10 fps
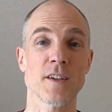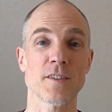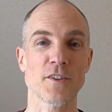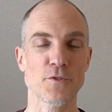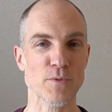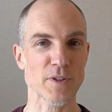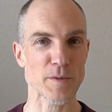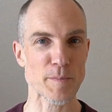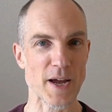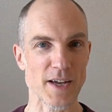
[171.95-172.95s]
It doesn't really
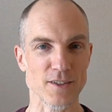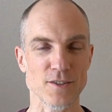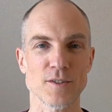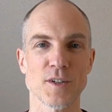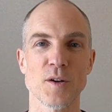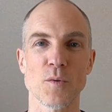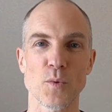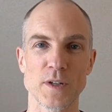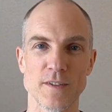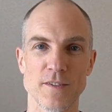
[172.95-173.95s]
matter what